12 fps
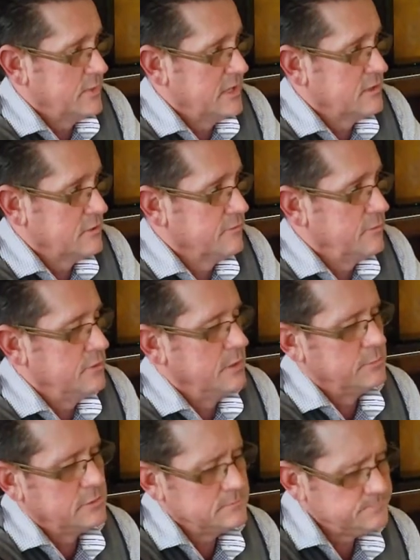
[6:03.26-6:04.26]
we get their phone
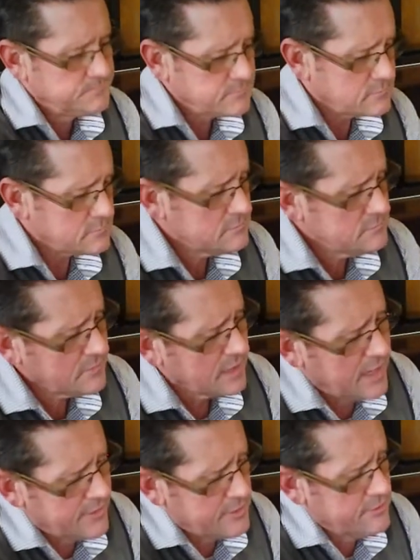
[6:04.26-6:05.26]
number
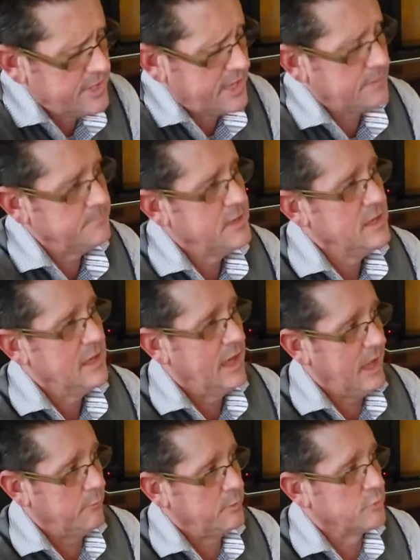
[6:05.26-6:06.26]
and their name,
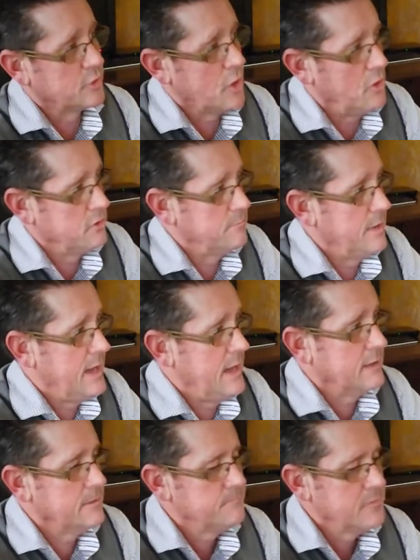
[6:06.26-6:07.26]
and we will call them
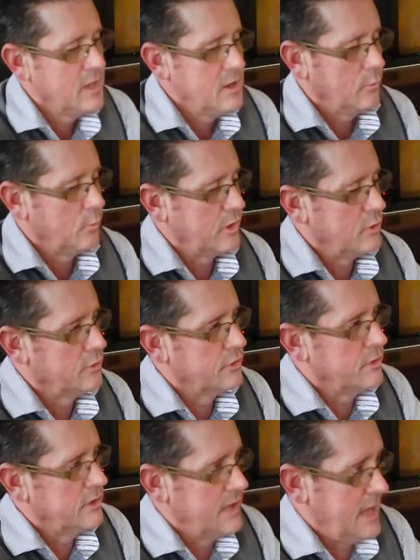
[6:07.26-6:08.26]
back. We go to
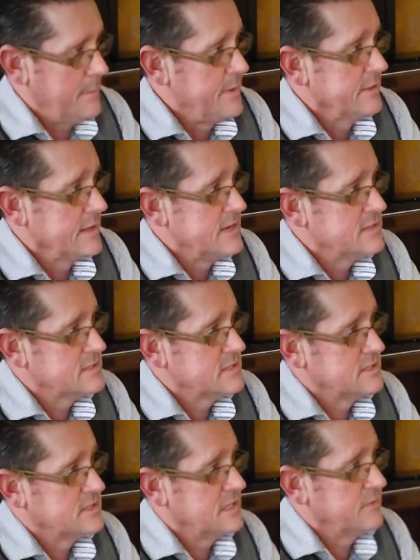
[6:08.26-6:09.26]
the MLS to
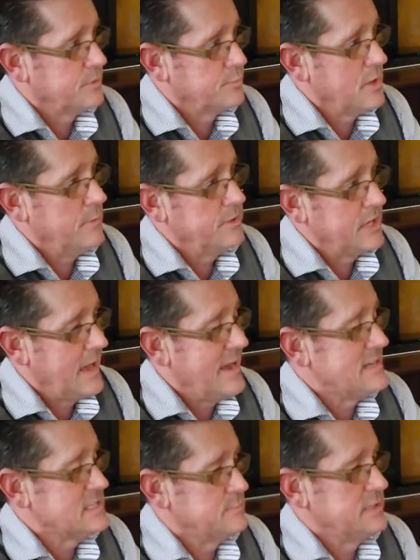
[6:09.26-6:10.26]
see if the property
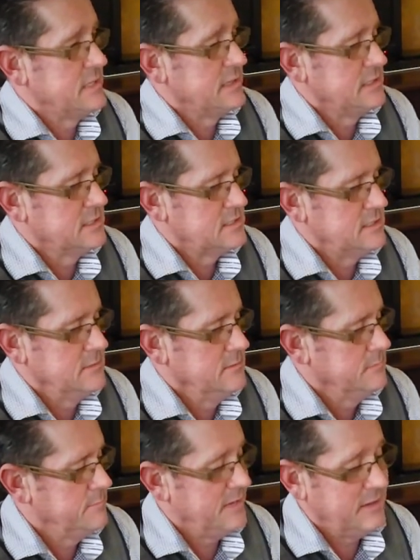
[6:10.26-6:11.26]
has been listed.
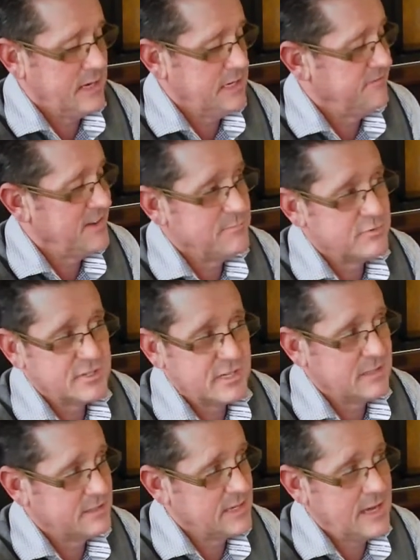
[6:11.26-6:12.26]
About 95%
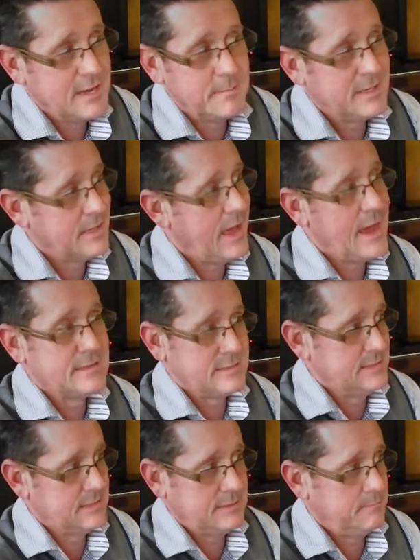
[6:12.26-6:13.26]
of the time, it
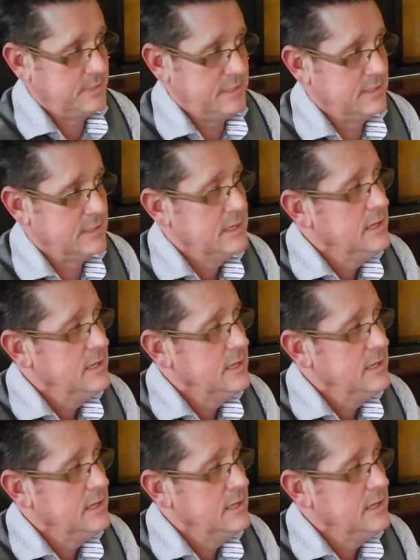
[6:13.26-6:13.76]
hasn't been.